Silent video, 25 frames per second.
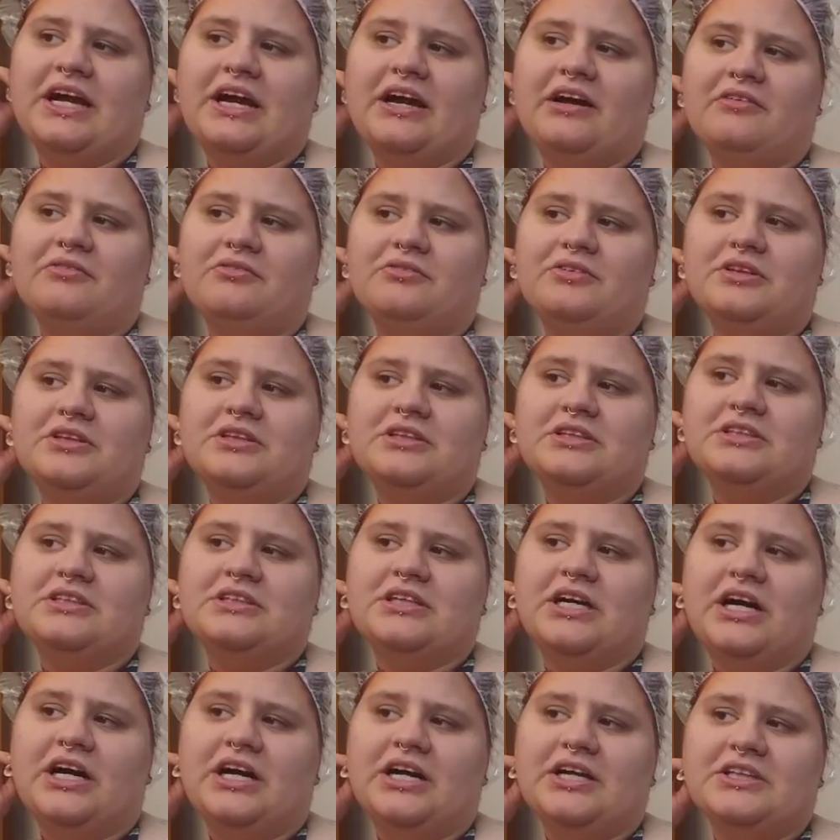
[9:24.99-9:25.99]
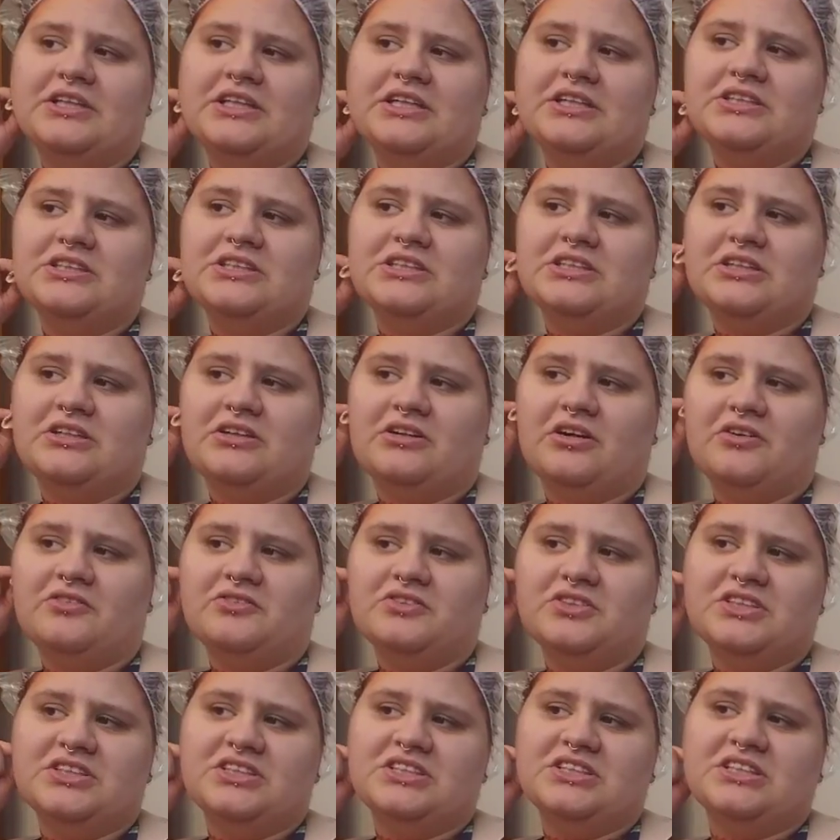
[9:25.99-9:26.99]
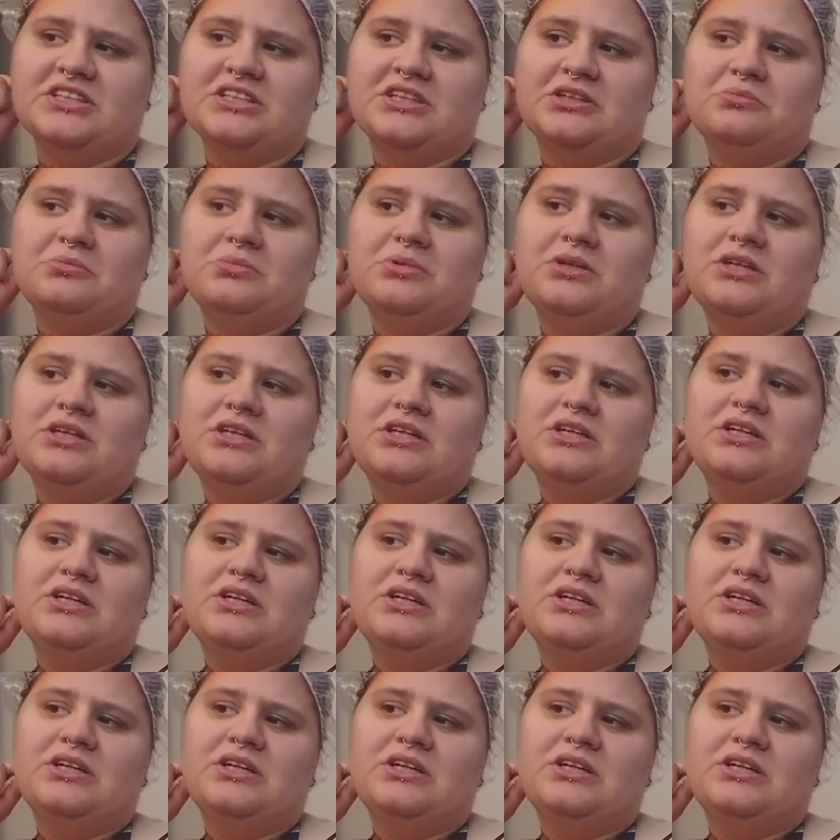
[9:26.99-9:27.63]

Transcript: have dents and crevices in them.